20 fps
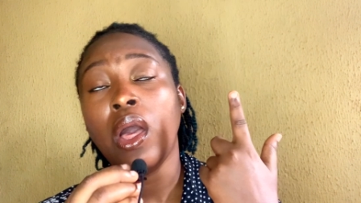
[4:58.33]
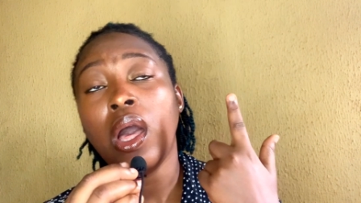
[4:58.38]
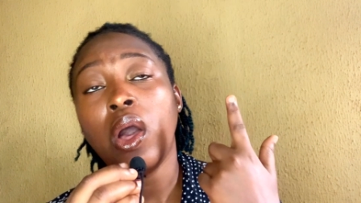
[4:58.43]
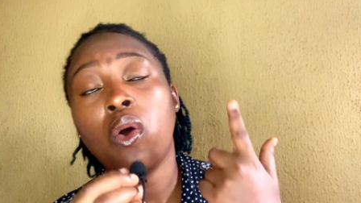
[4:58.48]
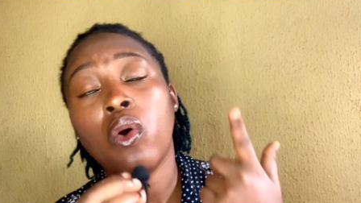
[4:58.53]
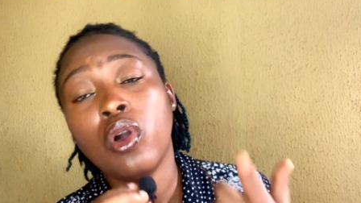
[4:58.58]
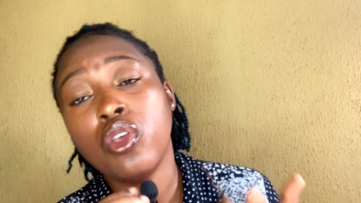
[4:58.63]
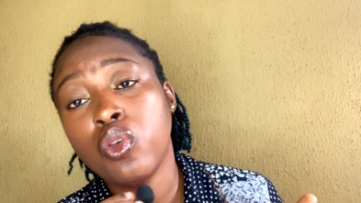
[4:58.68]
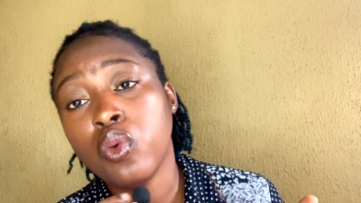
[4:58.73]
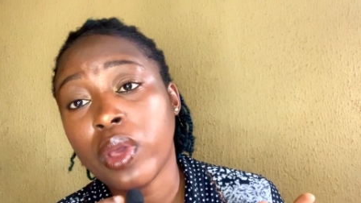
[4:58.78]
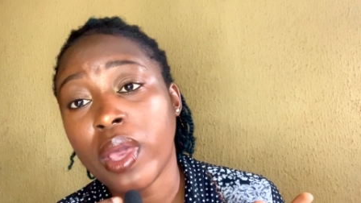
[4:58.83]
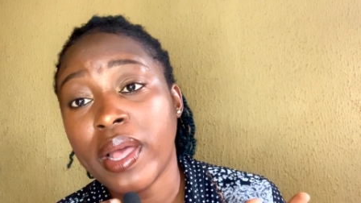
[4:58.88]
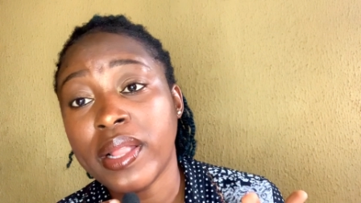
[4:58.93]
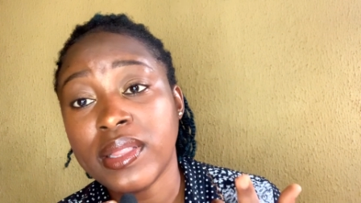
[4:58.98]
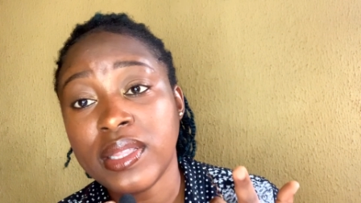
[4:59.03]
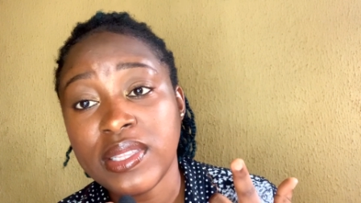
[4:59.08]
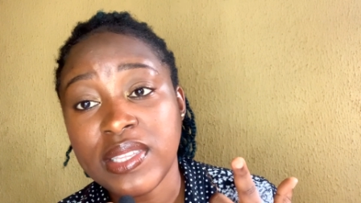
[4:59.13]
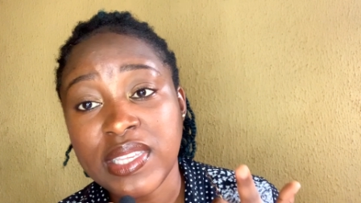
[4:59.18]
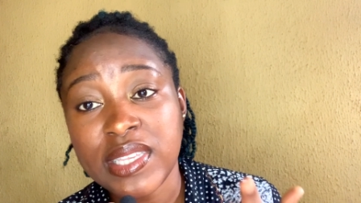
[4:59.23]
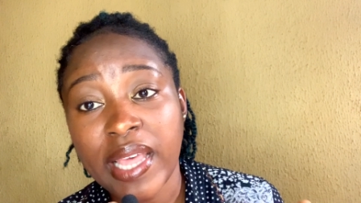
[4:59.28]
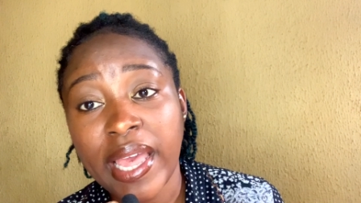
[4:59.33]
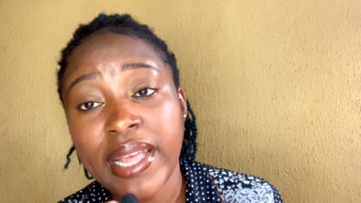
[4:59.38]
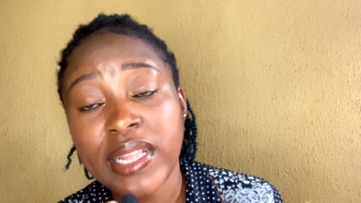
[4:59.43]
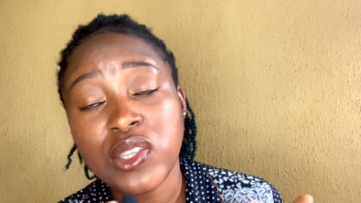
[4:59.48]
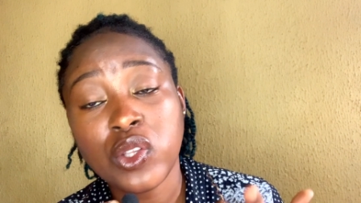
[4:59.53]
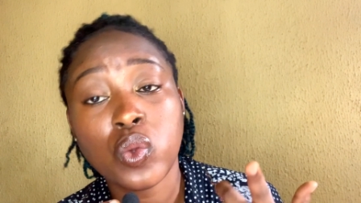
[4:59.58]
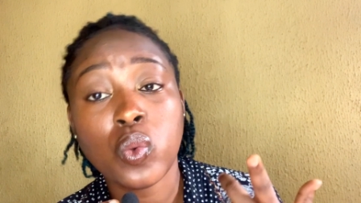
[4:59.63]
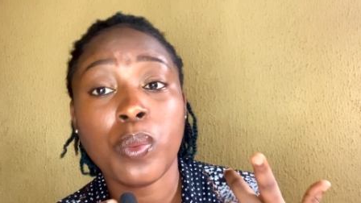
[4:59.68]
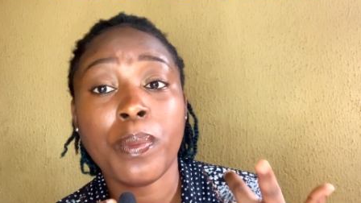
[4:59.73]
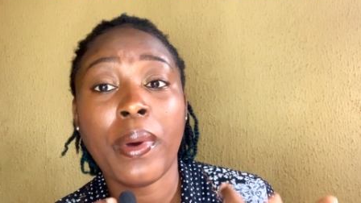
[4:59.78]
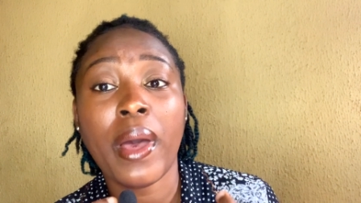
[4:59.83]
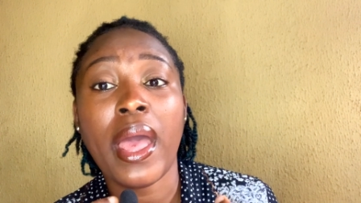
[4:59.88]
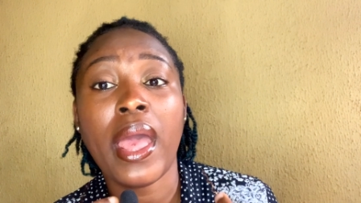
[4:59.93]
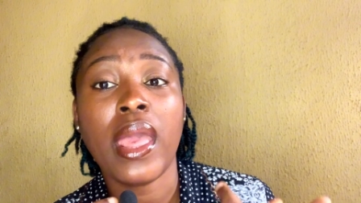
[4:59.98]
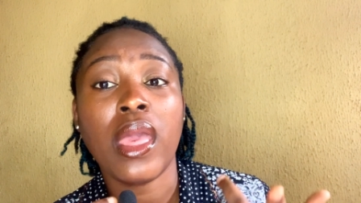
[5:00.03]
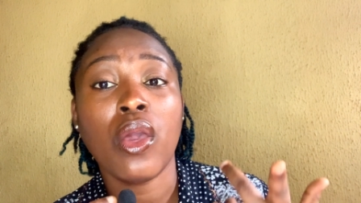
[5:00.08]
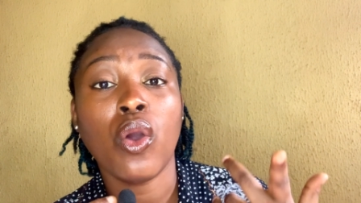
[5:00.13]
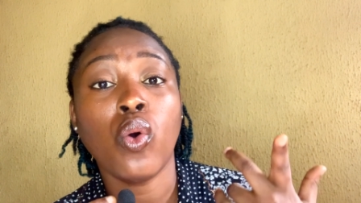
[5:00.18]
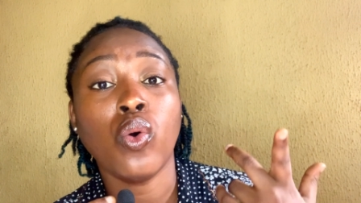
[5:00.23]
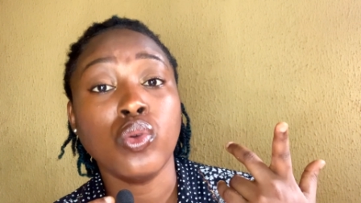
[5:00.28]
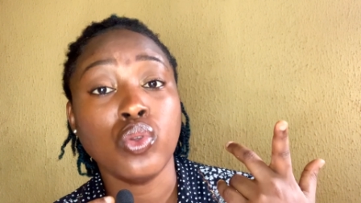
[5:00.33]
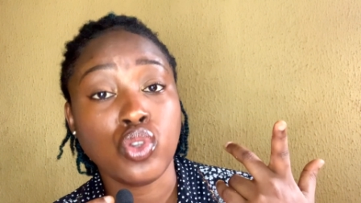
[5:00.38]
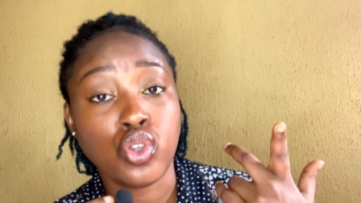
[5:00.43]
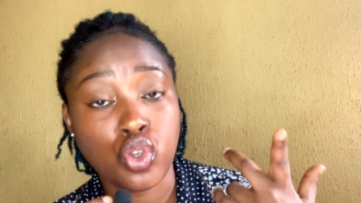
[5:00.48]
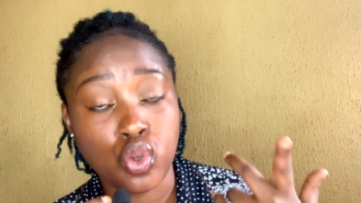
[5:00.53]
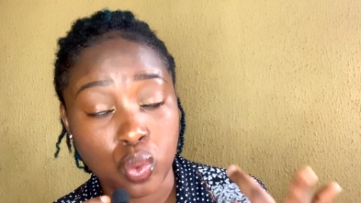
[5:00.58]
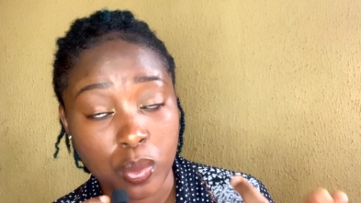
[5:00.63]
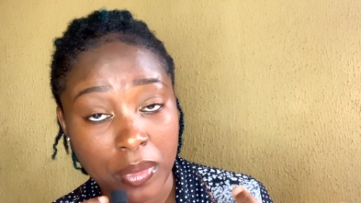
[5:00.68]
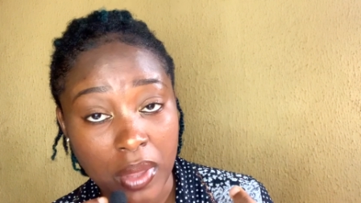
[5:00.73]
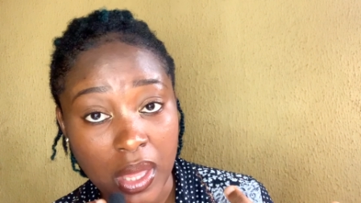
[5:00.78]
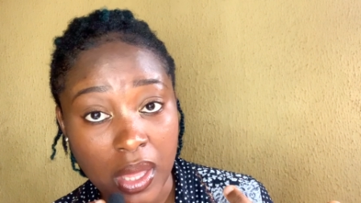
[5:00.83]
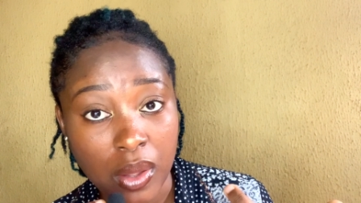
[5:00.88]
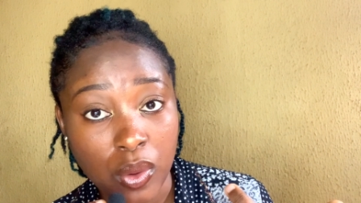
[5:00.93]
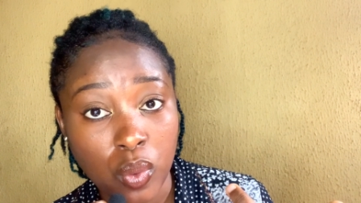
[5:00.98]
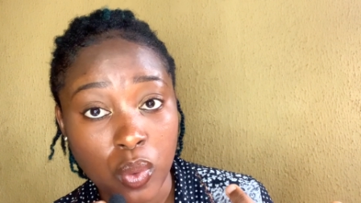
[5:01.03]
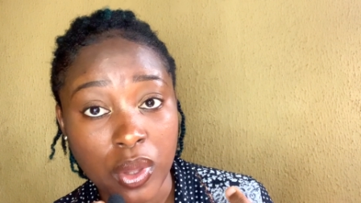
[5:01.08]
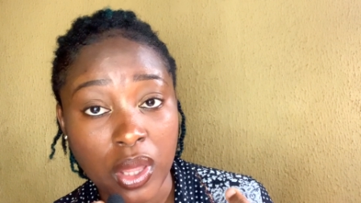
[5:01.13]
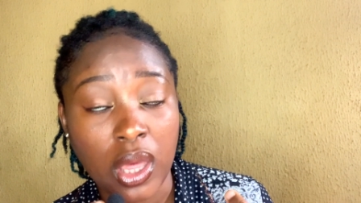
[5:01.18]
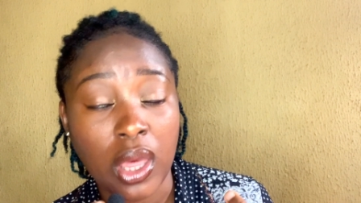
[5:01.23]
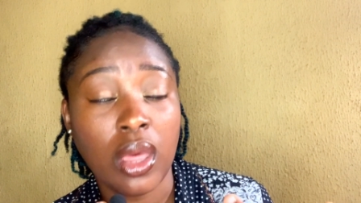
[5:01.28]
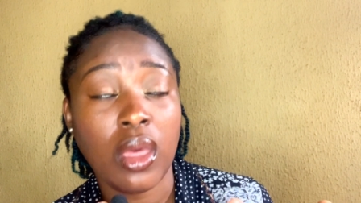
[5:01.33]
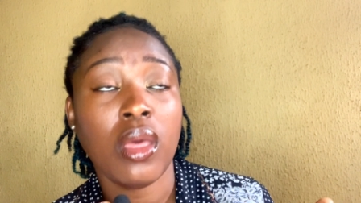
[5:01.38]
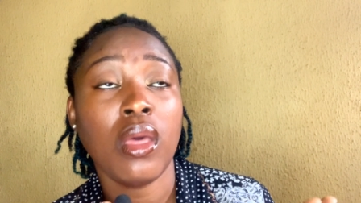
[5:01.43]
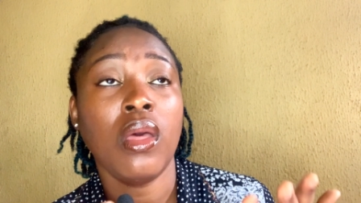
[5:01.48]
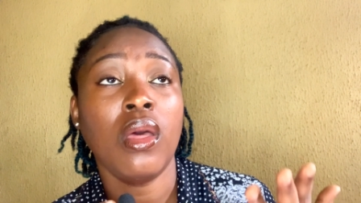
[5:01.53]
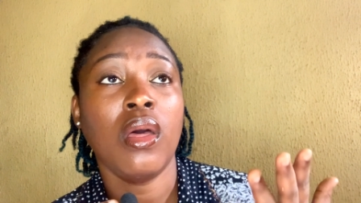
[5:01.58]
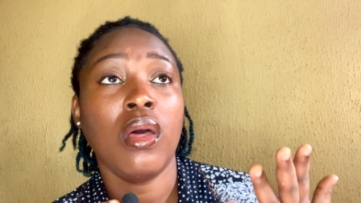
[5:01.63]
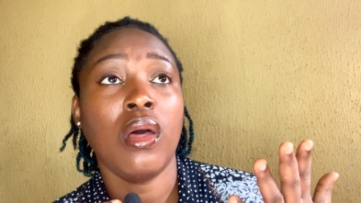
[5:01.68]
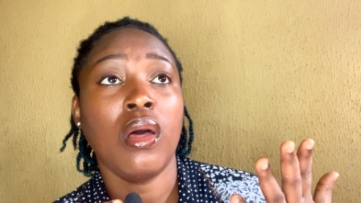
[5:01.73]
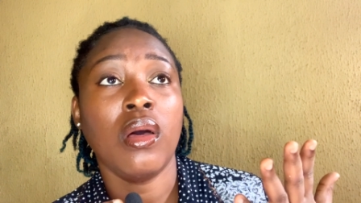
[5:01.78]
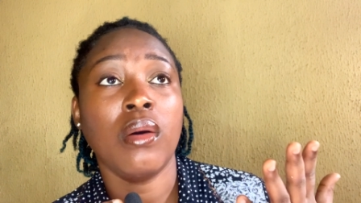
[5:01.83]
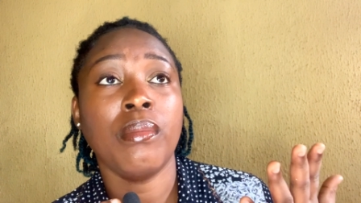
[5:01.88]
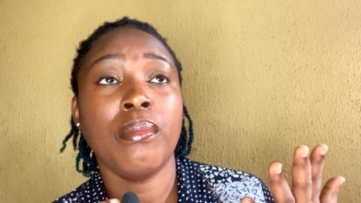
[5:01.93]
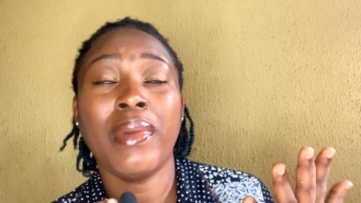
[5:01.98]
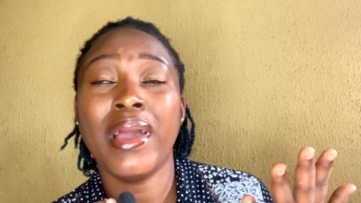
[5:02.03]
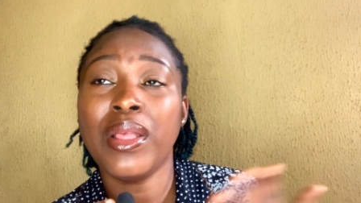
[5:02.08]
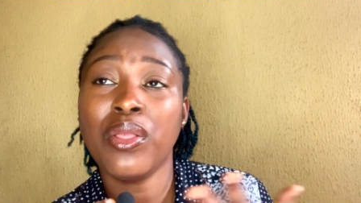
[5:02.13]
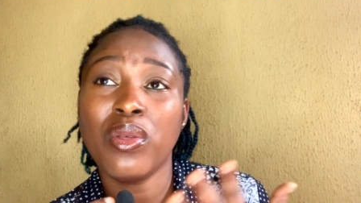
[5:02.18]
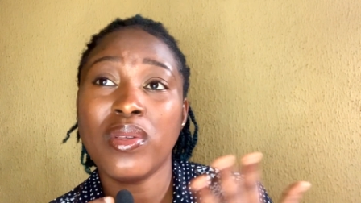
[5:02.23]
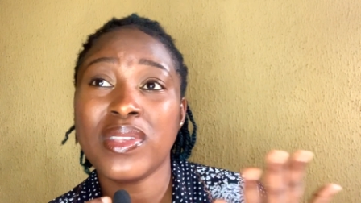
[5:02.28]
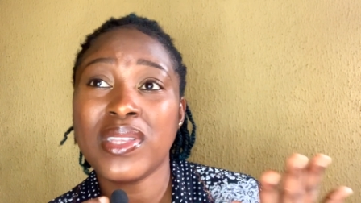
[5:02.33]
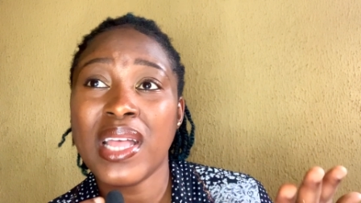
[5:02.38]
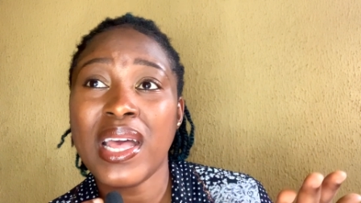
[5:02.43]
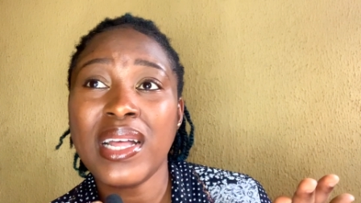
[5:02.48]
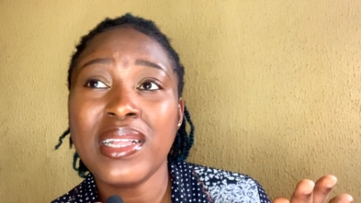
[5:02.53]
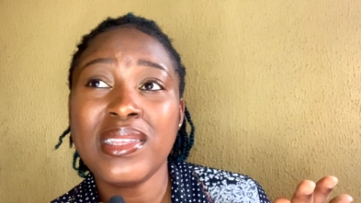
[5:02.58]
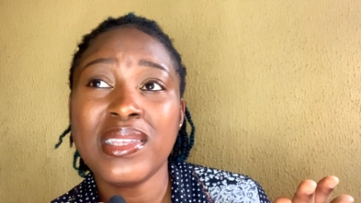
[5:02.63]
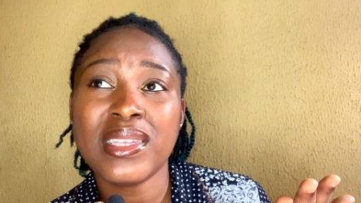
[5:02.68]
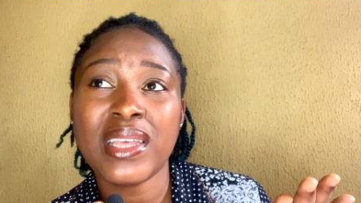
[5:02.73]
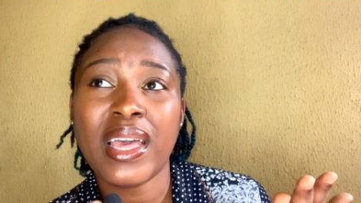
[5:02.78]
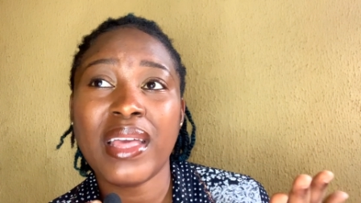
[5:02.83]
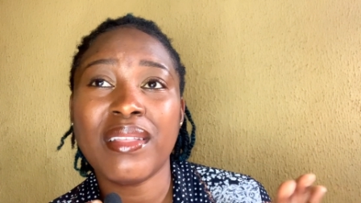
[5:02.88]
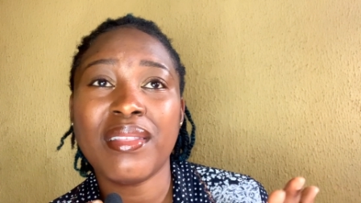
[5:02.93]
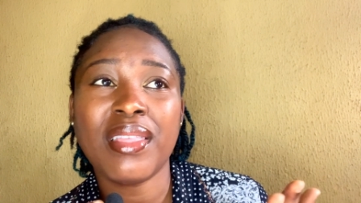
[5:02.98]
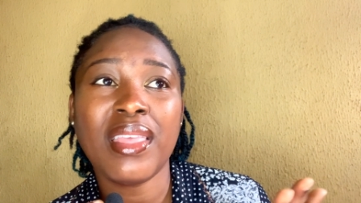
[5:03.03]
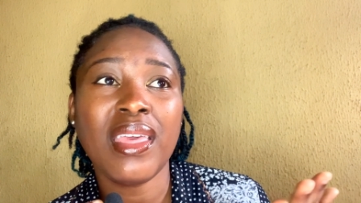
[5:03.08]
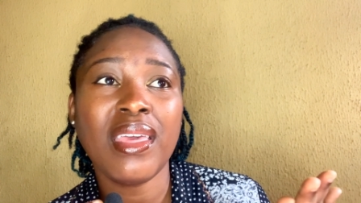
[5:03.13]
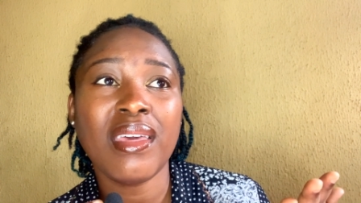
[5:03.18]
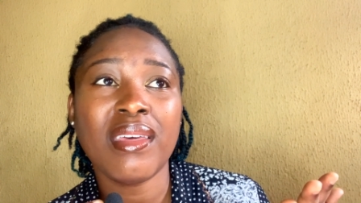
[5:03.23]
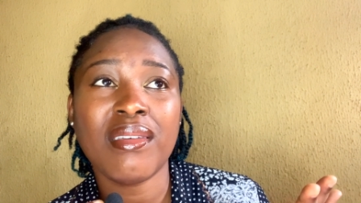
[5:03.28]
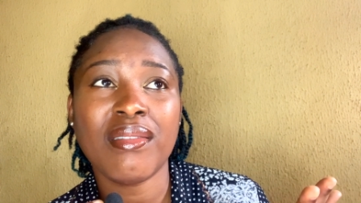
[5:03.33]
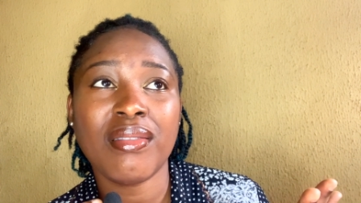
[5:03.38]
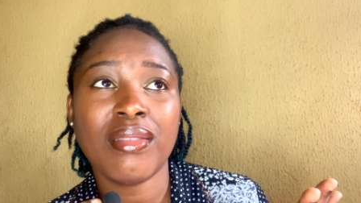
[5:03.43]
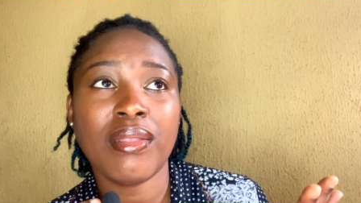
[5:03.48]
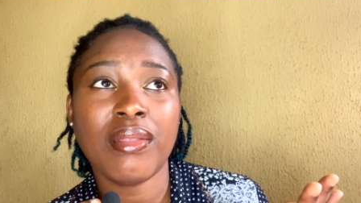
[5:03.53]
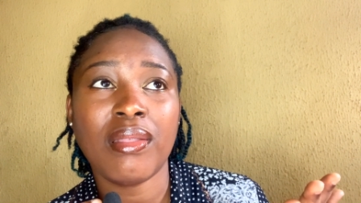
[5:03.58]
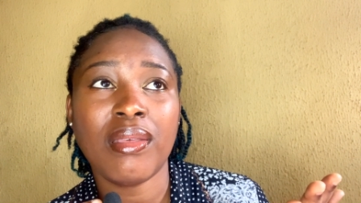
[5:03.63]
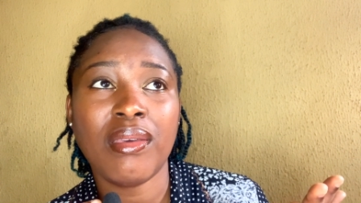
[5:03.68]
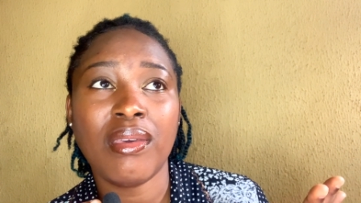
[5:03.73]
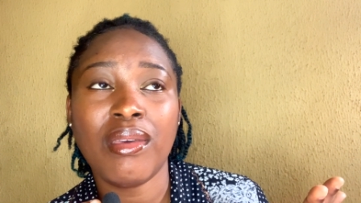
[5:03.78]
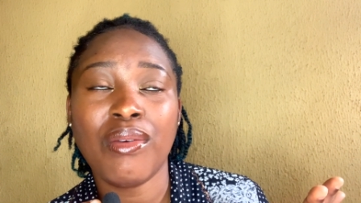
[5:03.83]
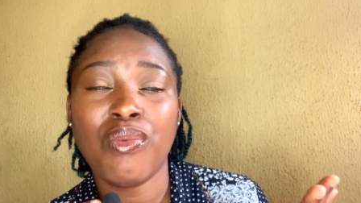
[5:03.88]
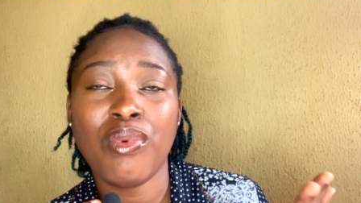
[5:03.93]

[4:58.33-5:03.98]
or you can decide to buy on jumia okay minus that i think the